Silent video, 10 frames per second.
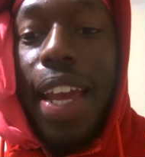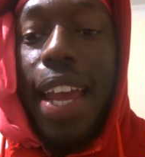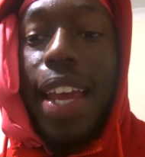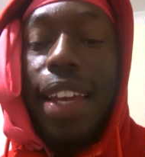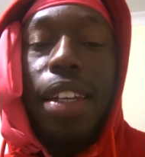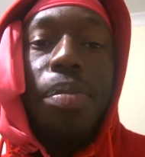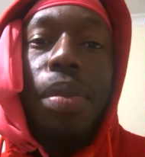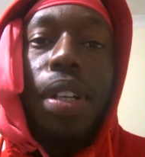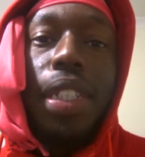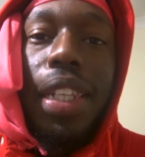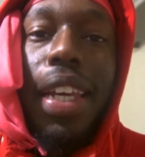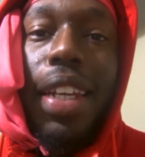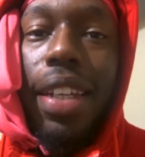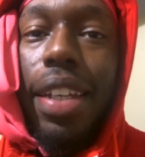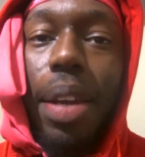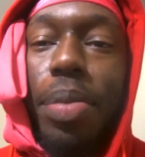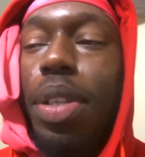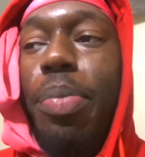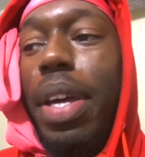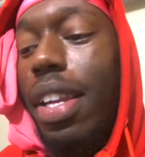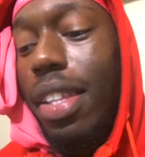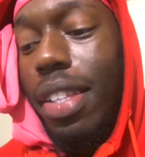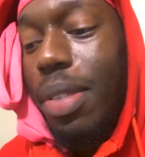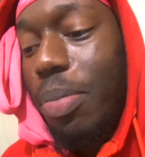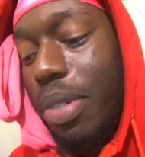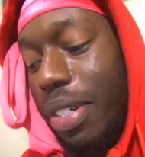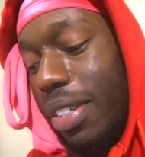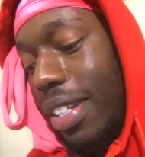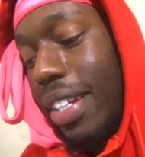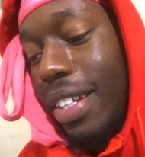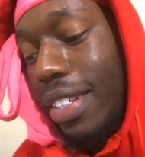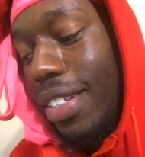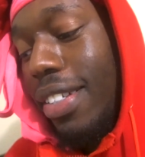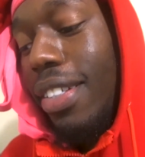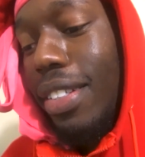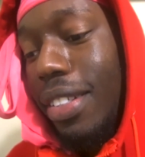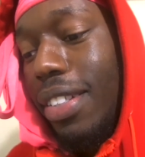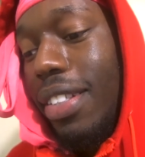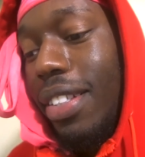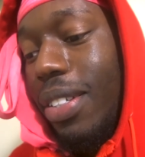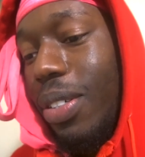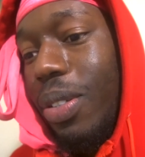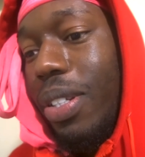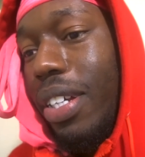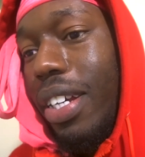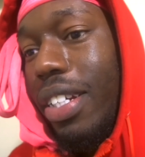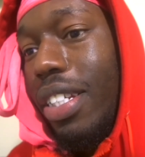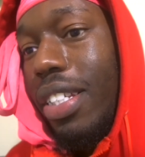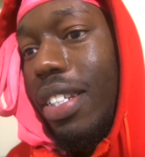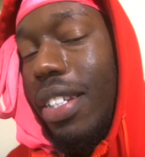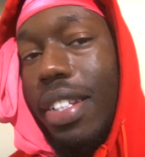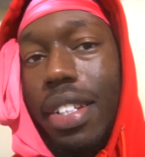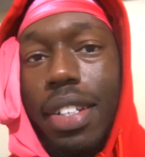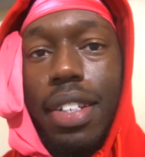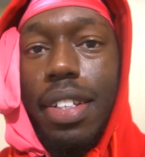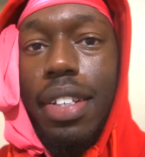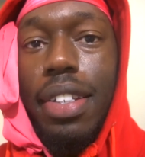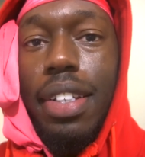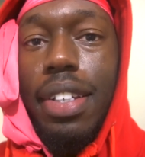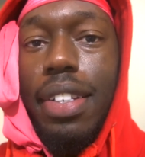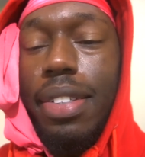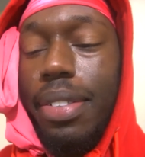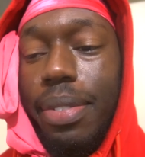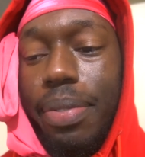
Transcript: and, bro, it's late again. I'm so bad at this, bro. Like, the whole day I just, you know,